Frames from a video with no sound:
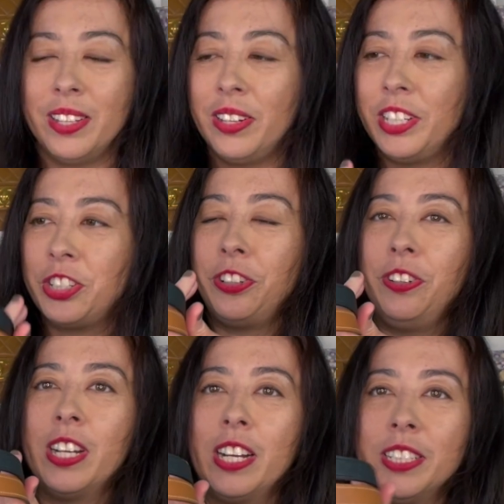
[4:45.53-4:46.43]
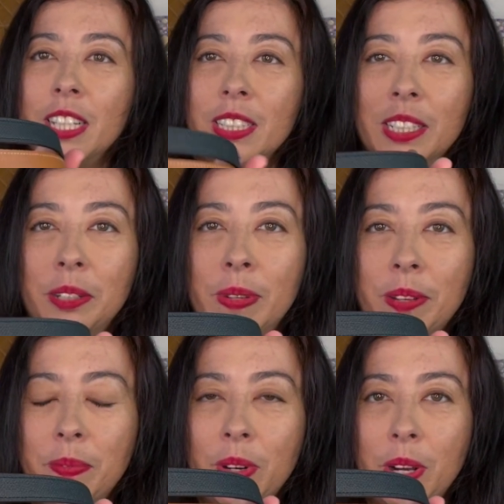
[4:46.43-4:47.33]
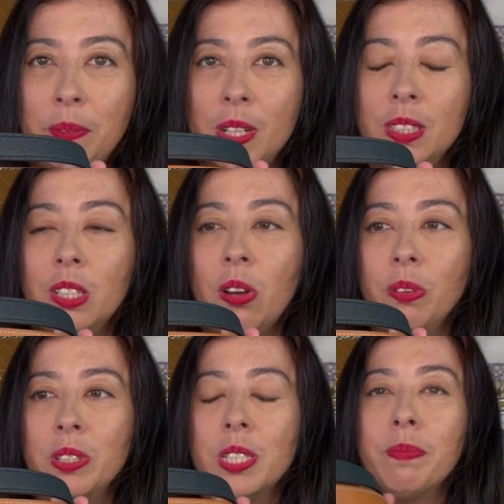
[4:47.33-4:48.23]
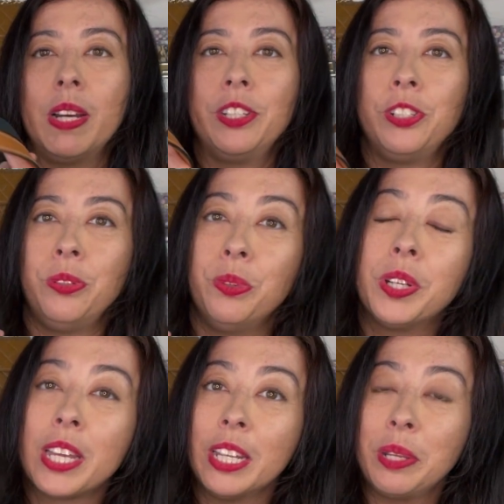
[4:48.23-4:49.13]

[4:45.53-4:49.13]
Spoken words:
thought I'd show you guys a little bit more up close my two Kelly